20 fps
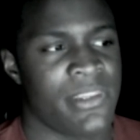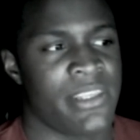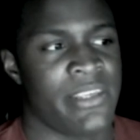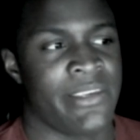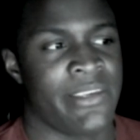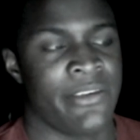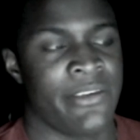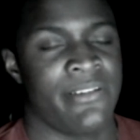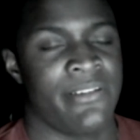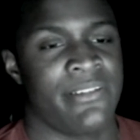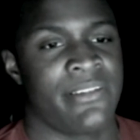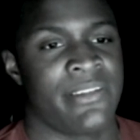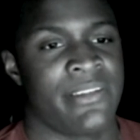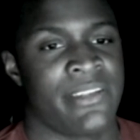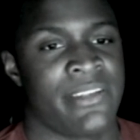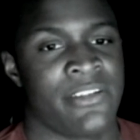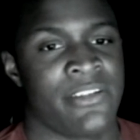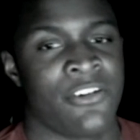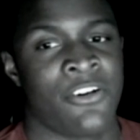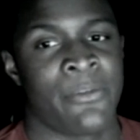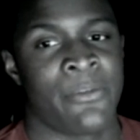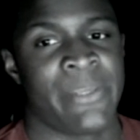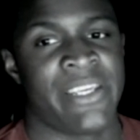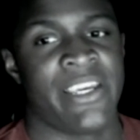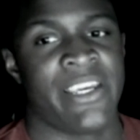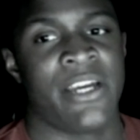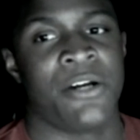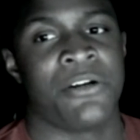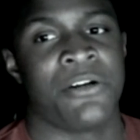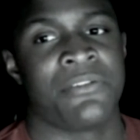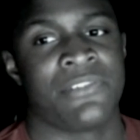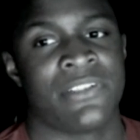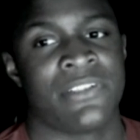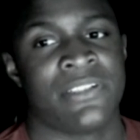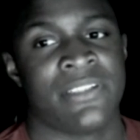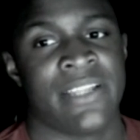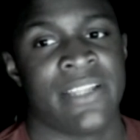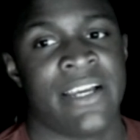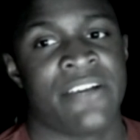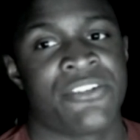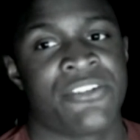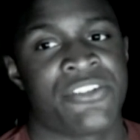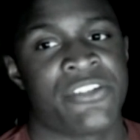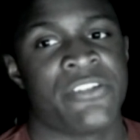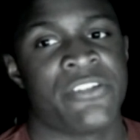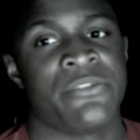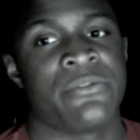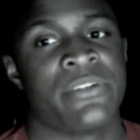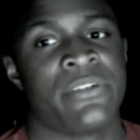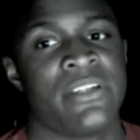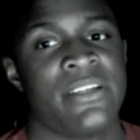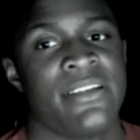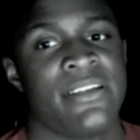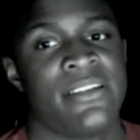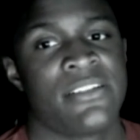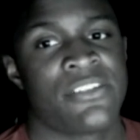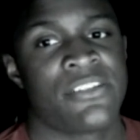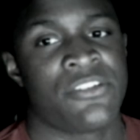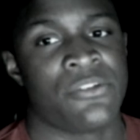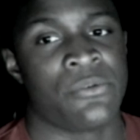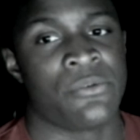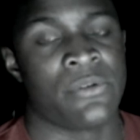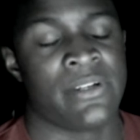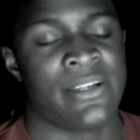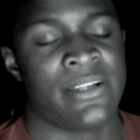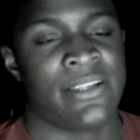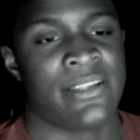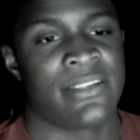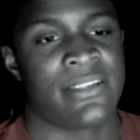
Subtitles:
The Army, however, allows you to